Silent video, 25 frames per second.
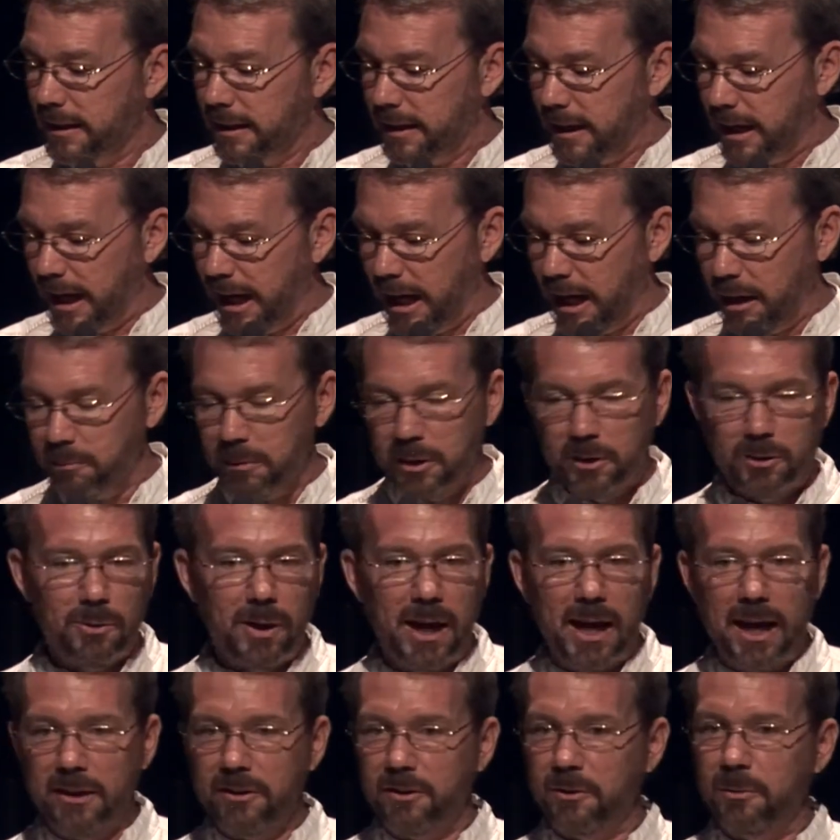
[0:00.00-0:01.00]
Um, and so I
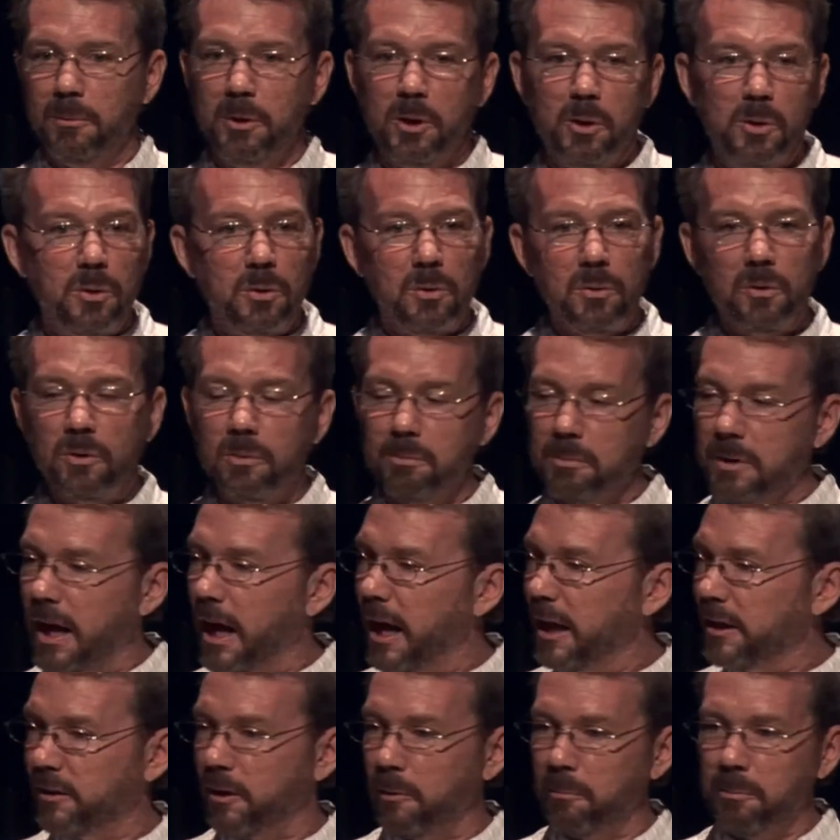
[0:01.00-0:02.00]
asked them to do some
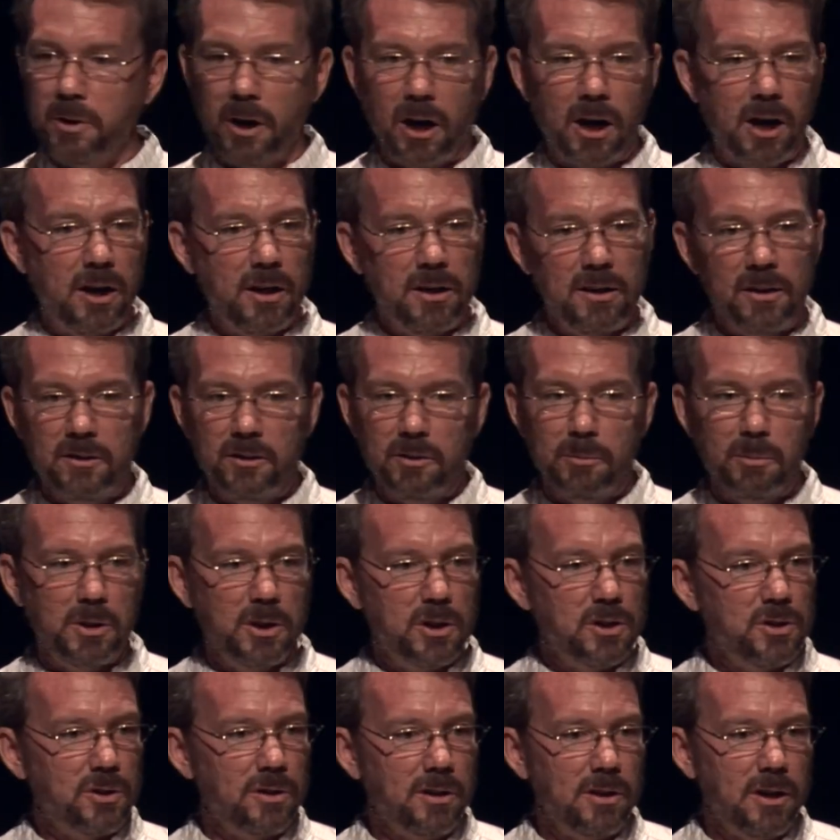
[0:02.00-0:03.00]
concept art and some
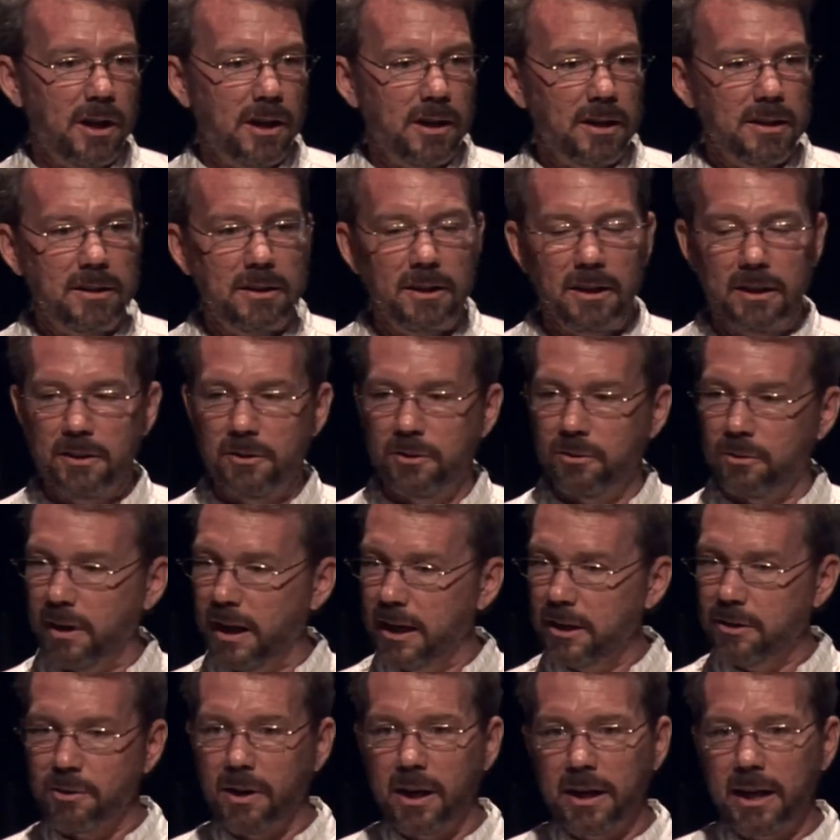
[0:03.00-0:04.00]
initial art to try,
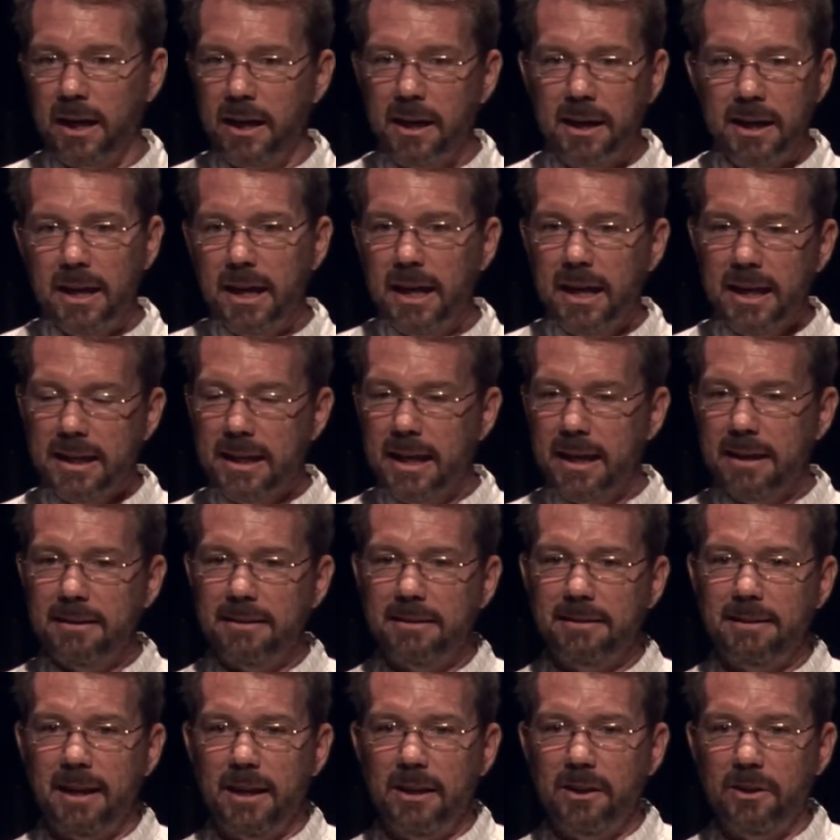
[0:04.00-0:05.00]
try to get a
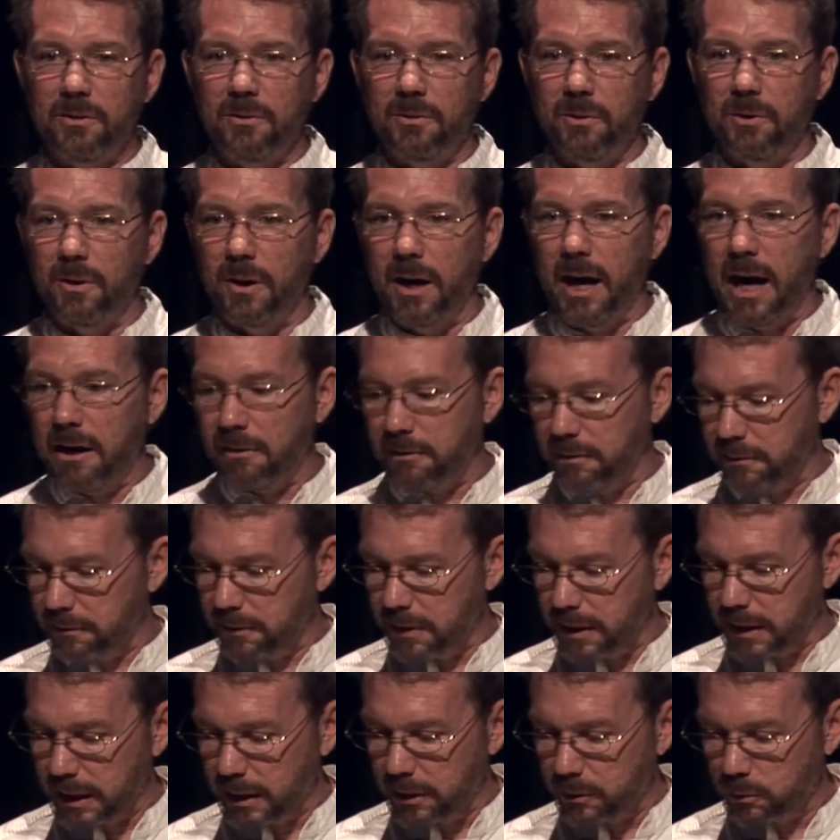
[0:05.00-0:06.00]
sense for how
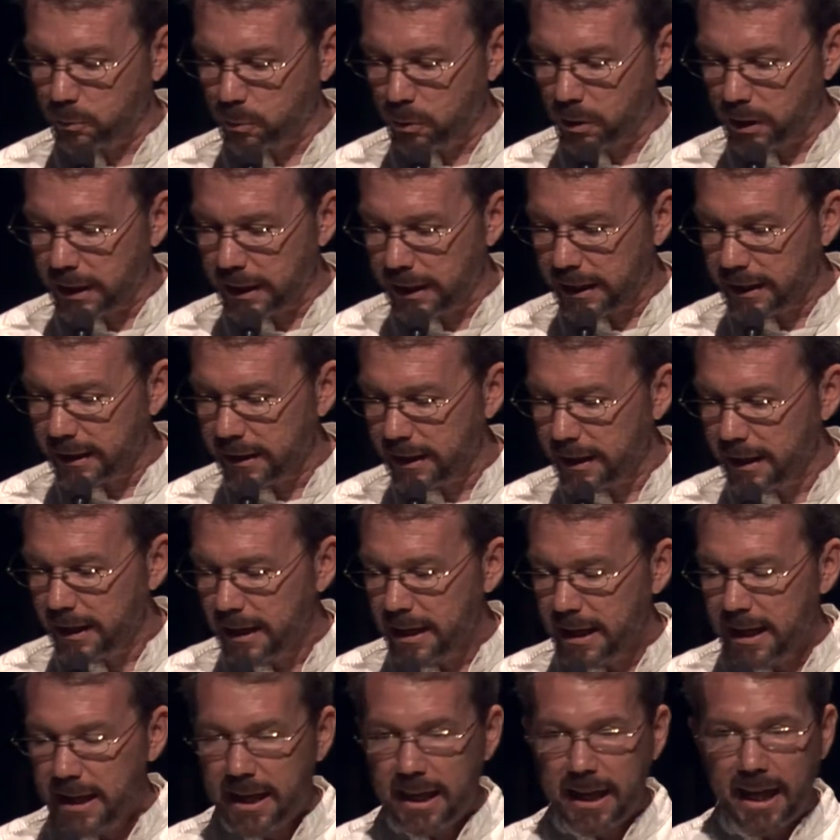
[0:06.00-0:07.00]
everything is working.
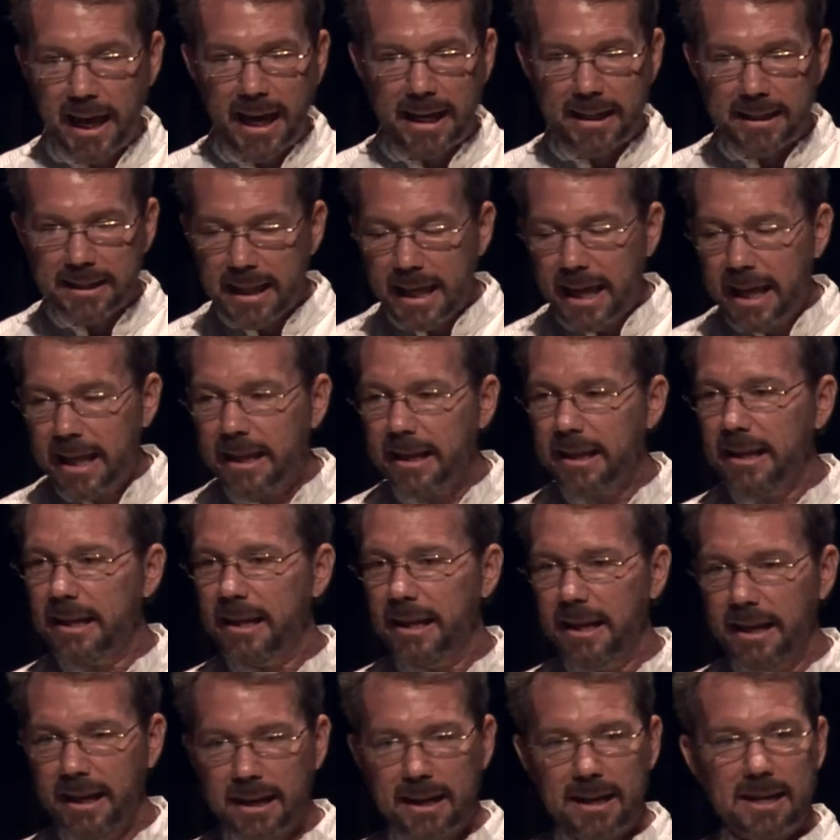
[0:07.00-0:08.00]
And
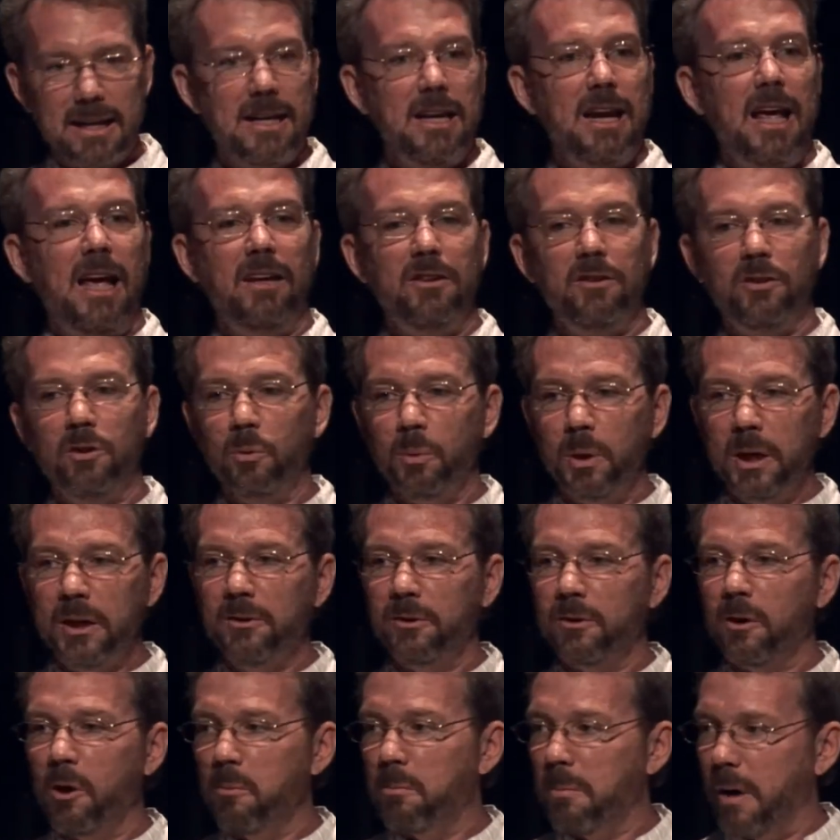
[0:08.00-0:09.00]
then as the weeks
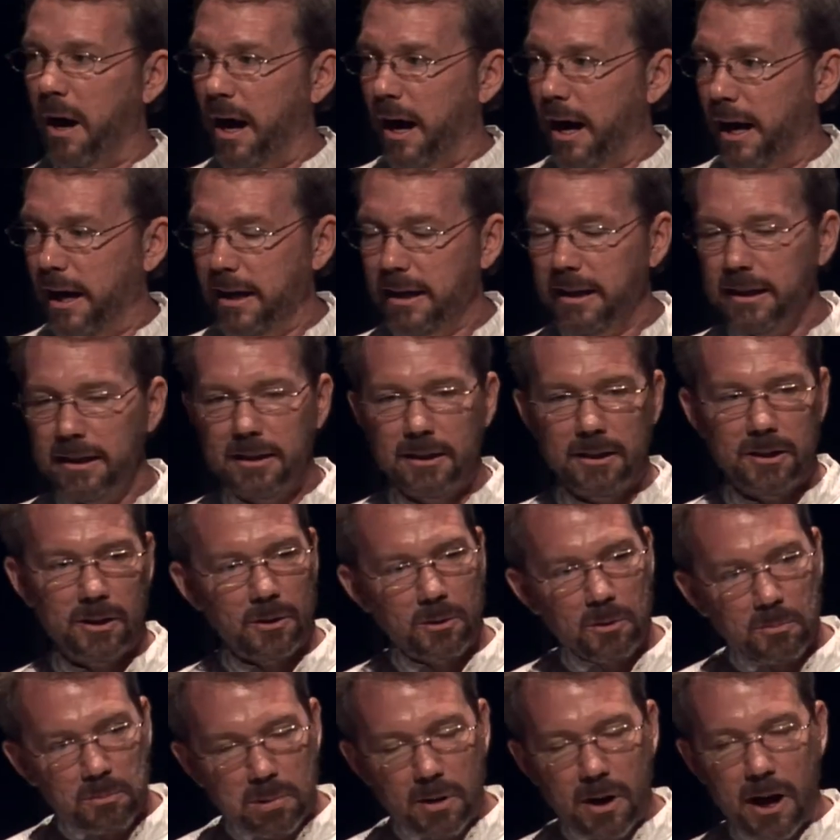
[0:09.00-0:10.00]
go by, you
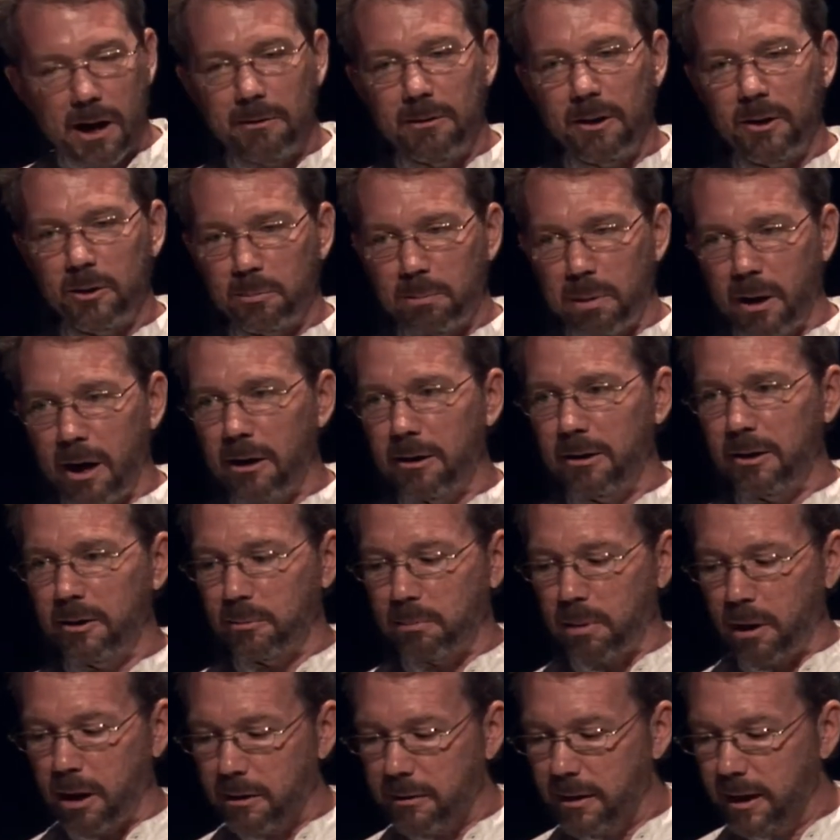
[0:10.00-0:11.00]
know, progress, progress,
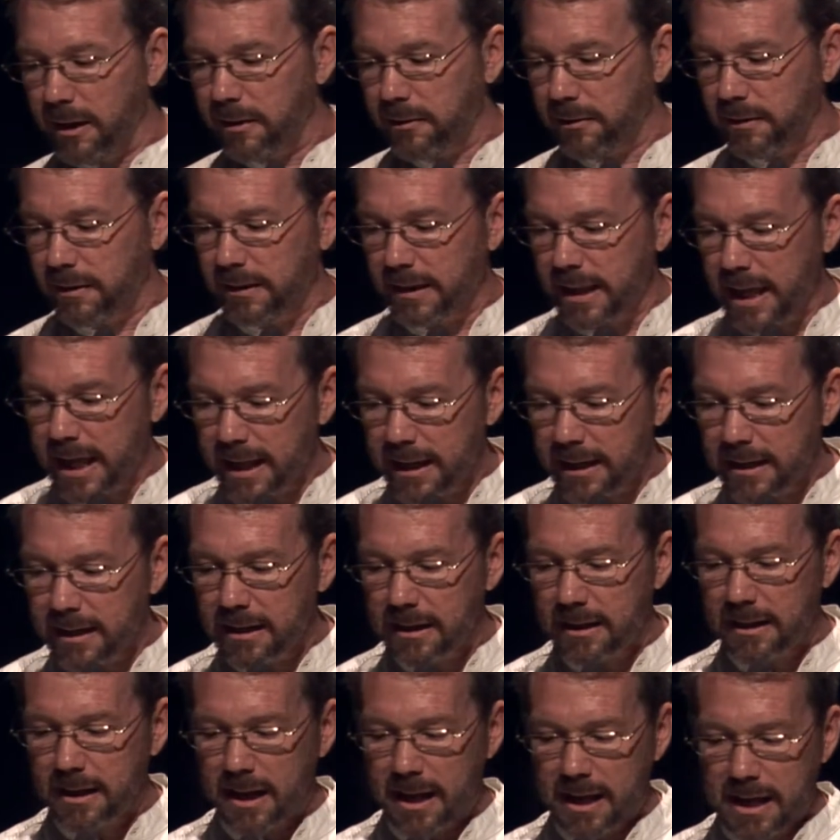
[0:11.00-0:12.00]
progress, and
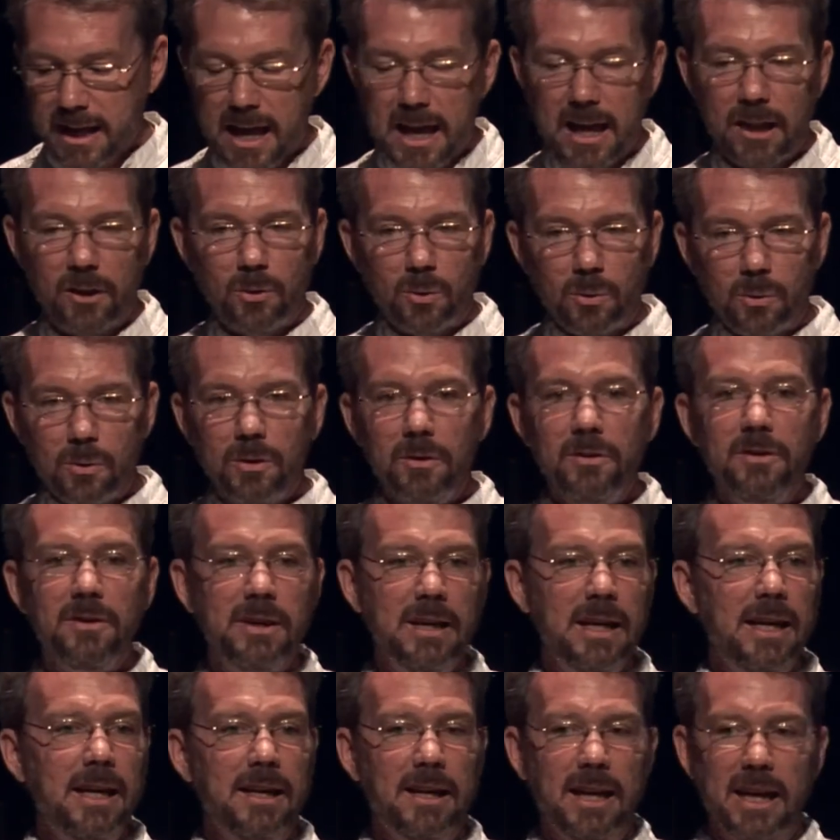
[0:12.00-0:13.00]
then towards the
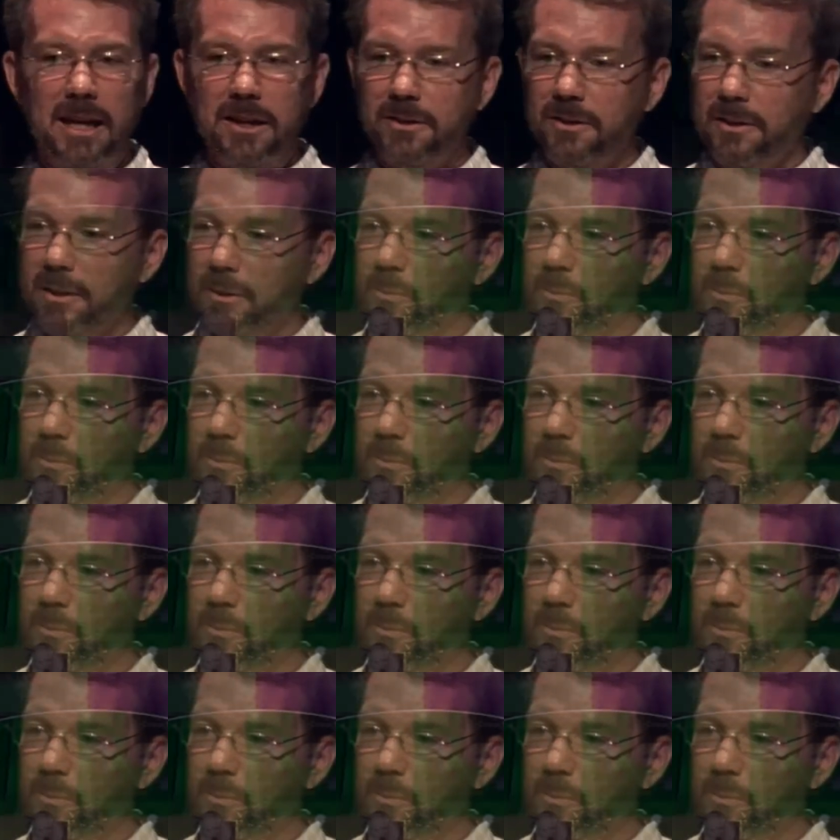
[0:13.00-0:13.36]
end, actually